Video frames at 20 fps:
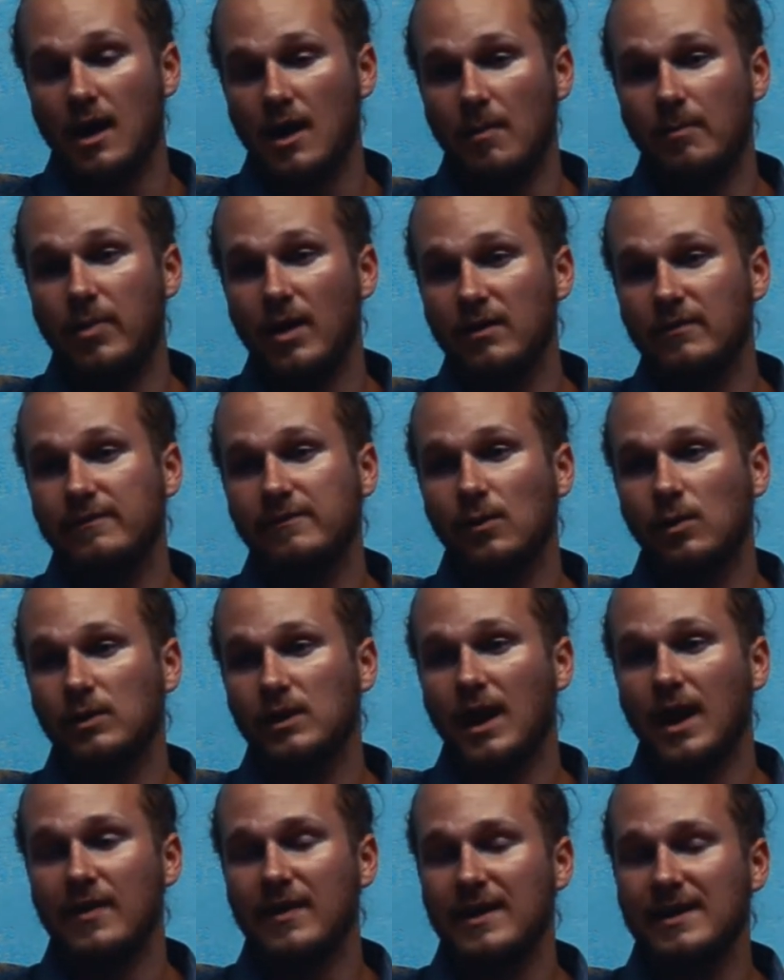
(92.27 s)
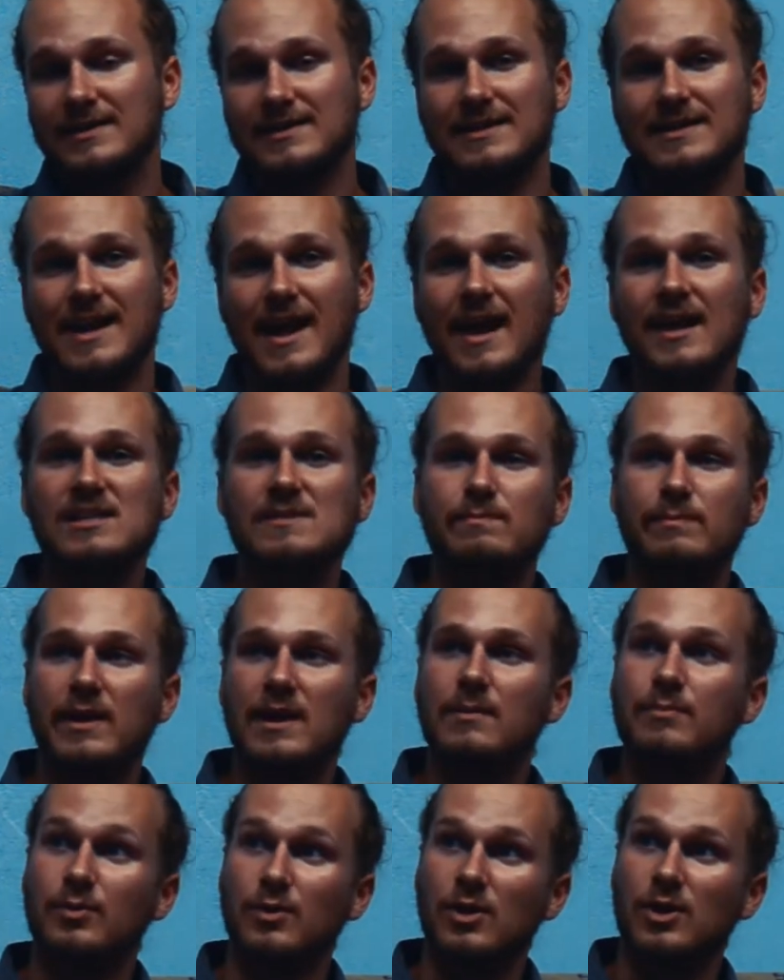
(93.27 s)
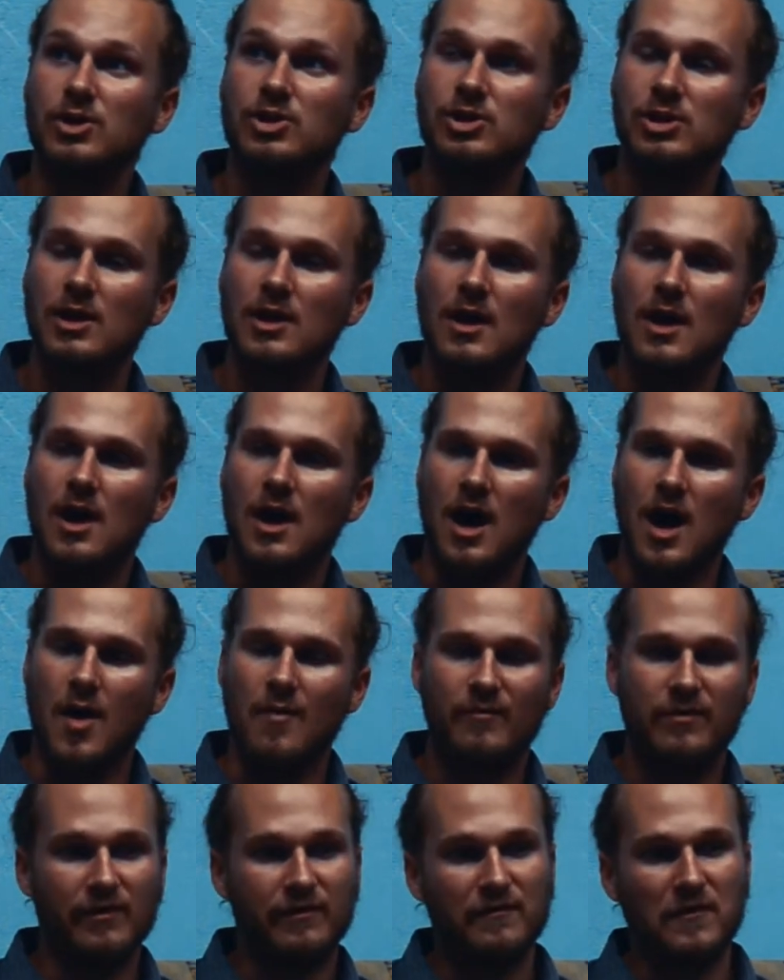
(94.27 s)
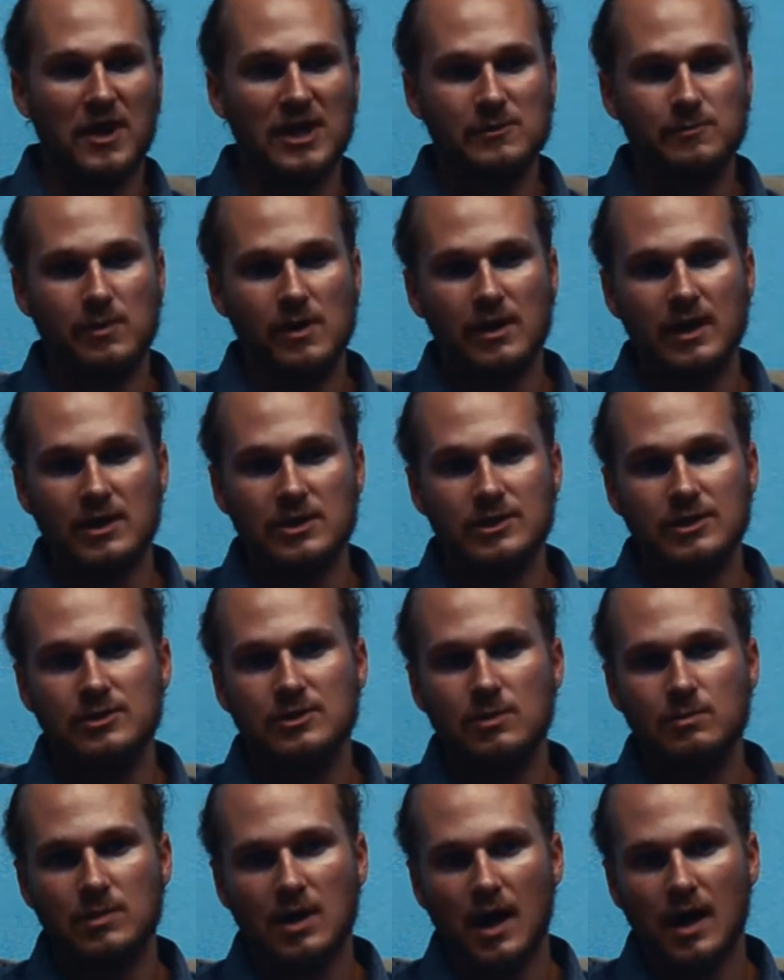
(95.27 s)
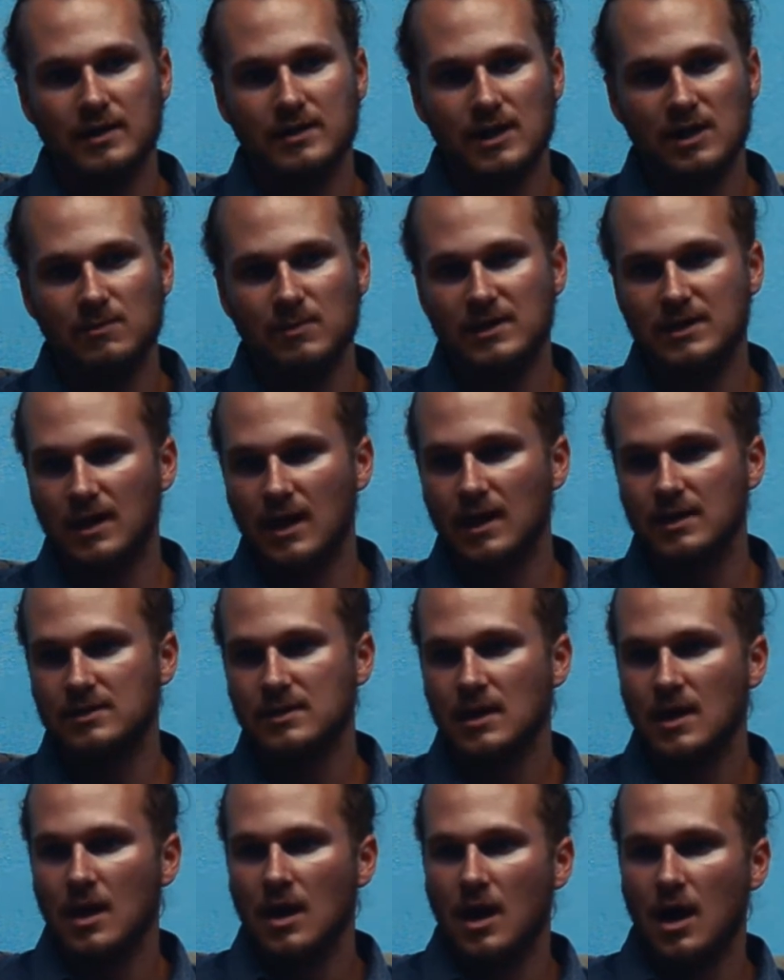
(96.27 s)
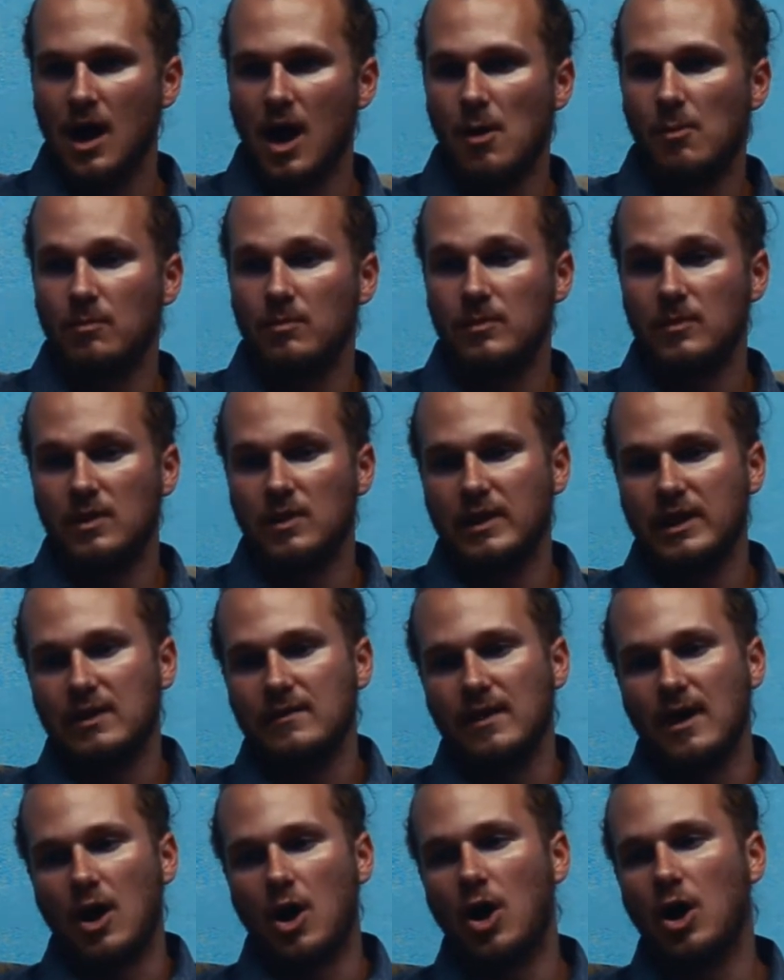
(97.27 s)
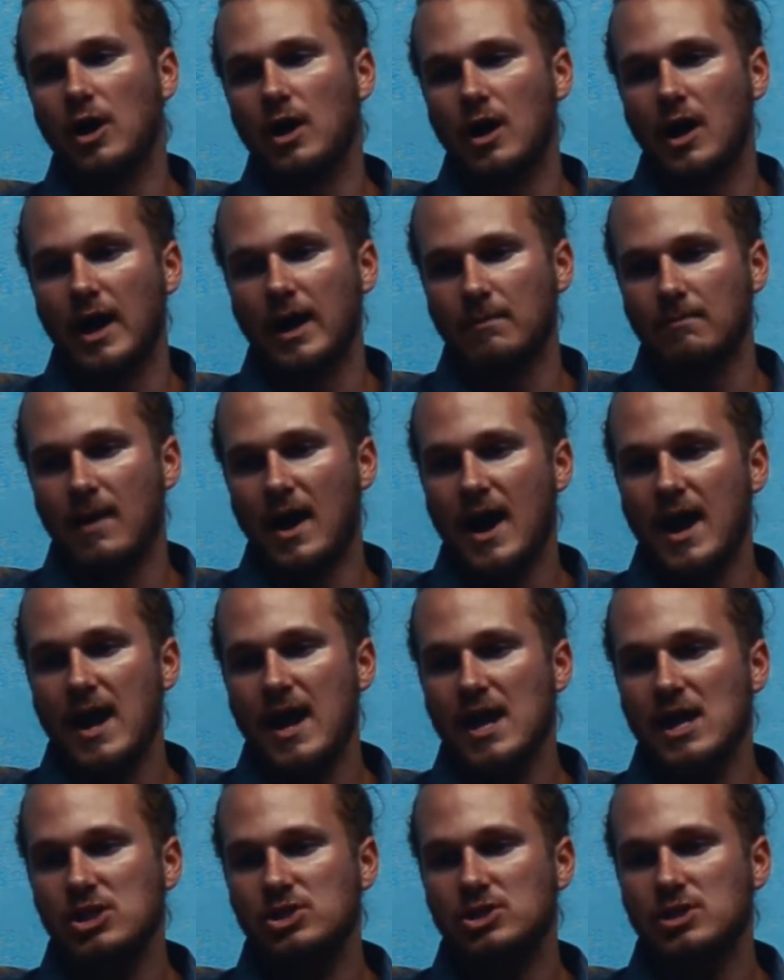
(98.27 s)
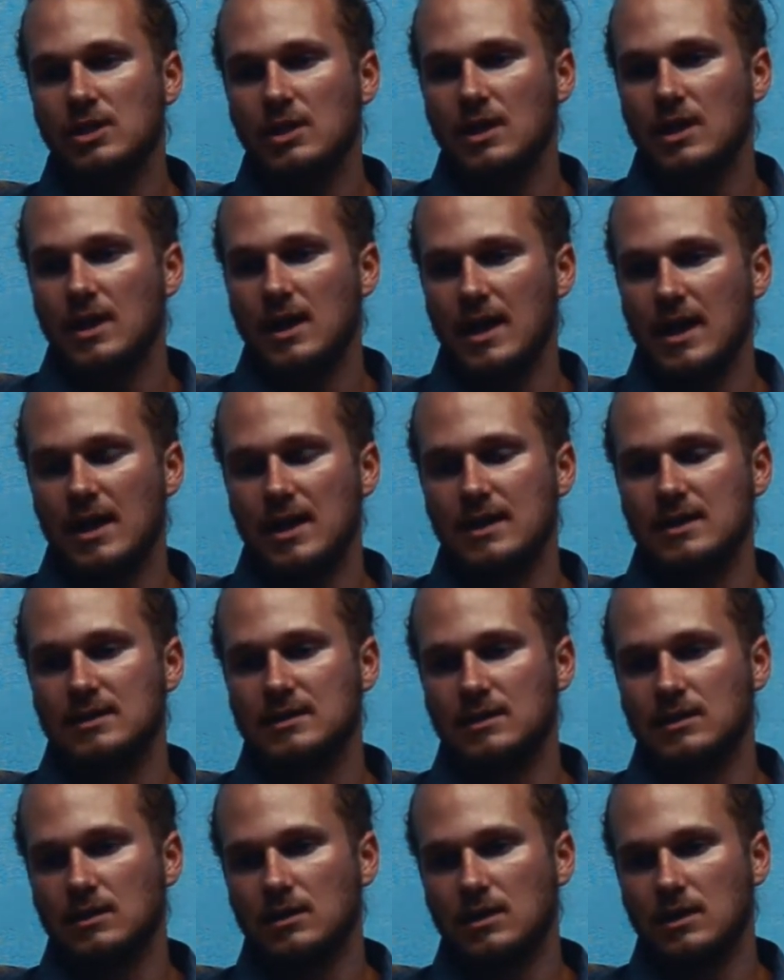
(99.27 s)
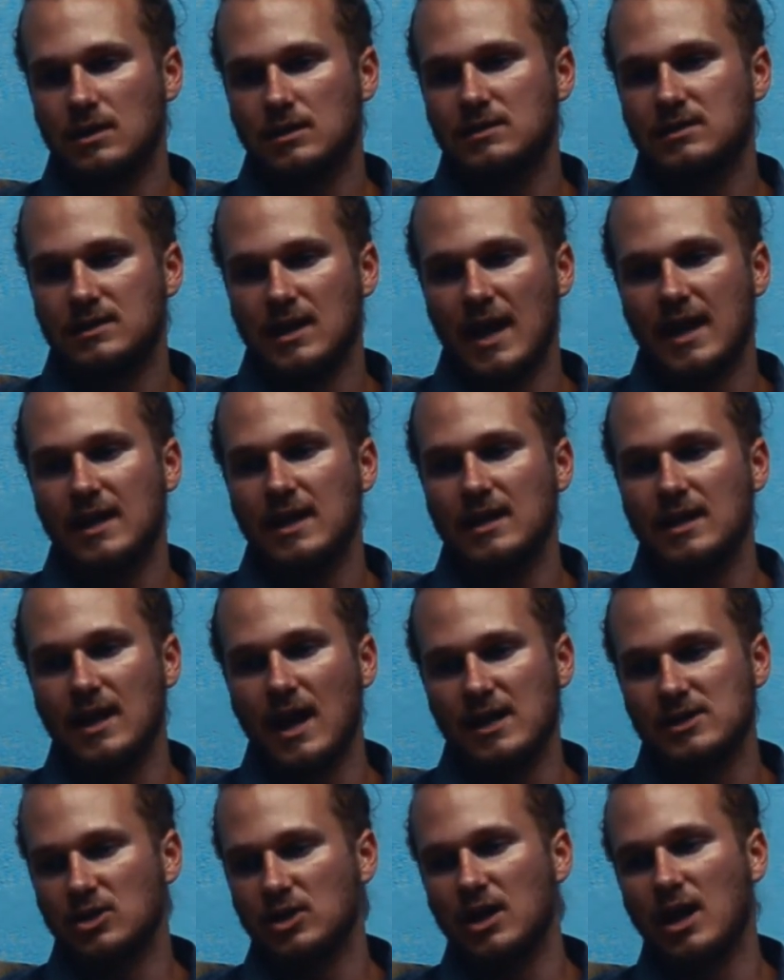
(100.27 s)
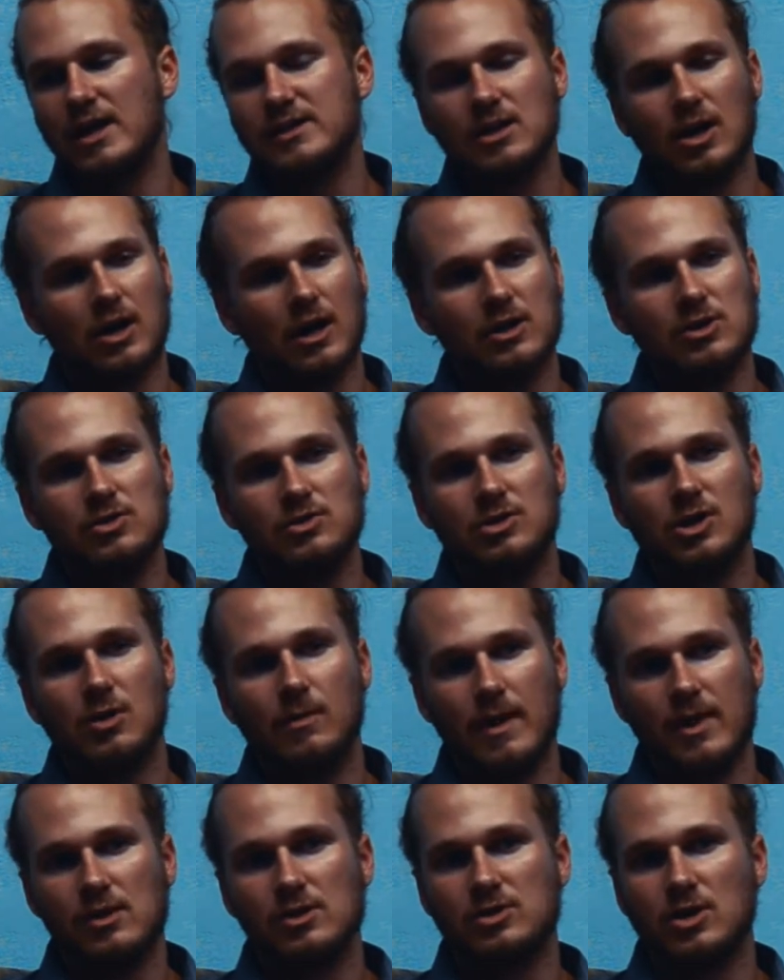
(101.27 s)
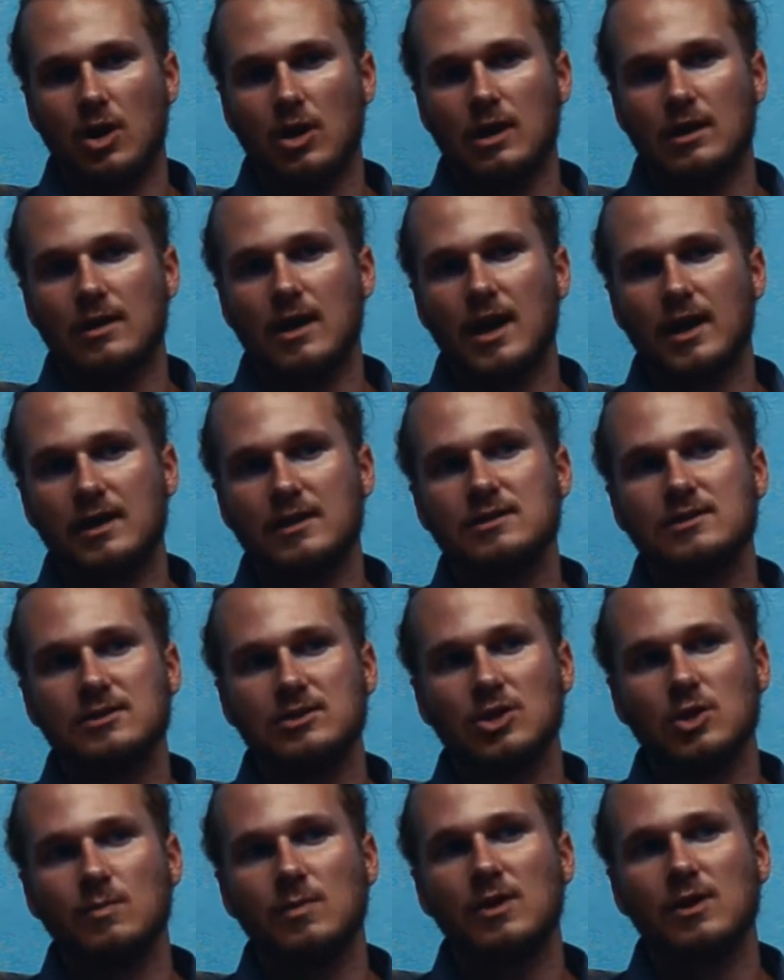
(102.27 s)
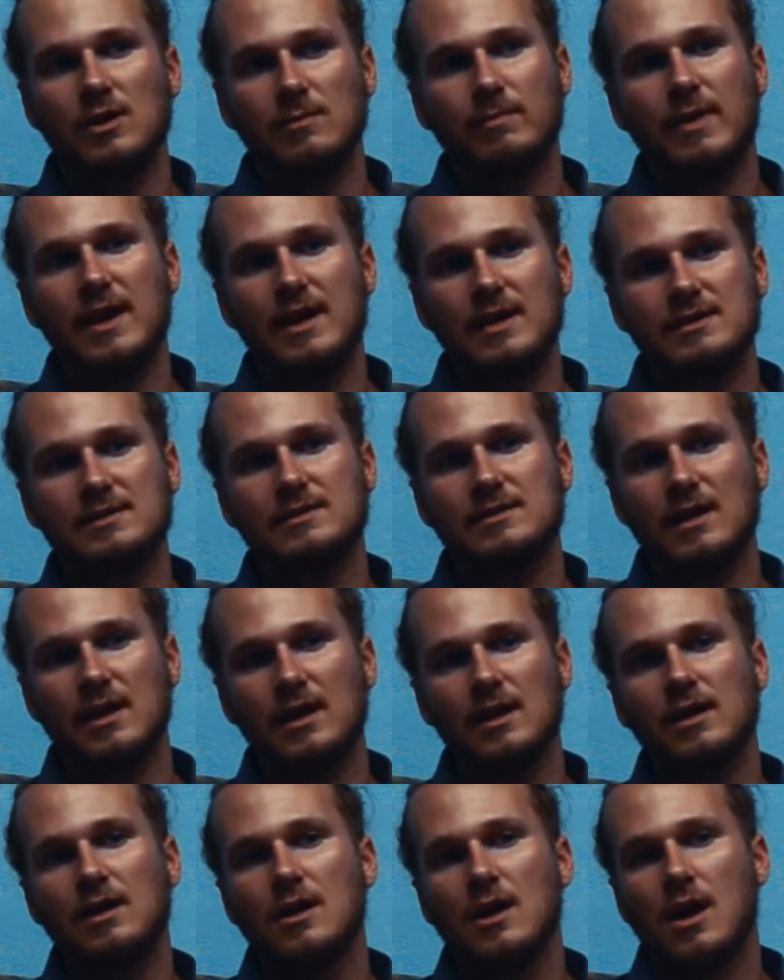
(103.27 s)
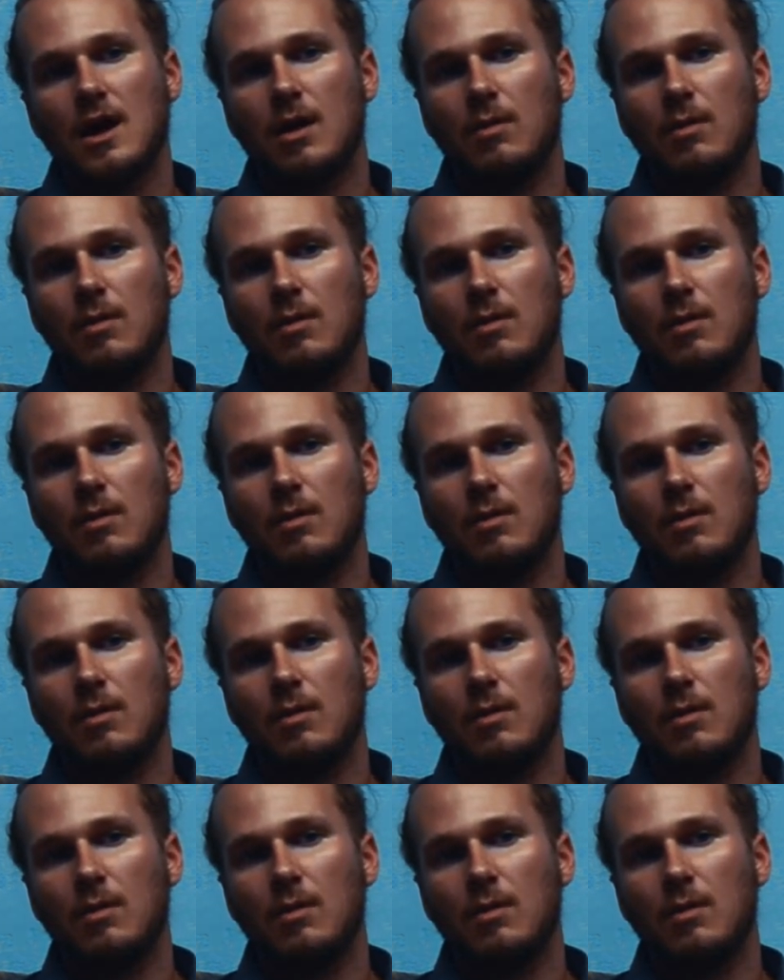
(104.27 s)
Above 40, I think, is the next big push um, for Facebook and YouTube content because um, thinking our like my age is taking has already it's already on YouTube and there's already a lot of consumer base there.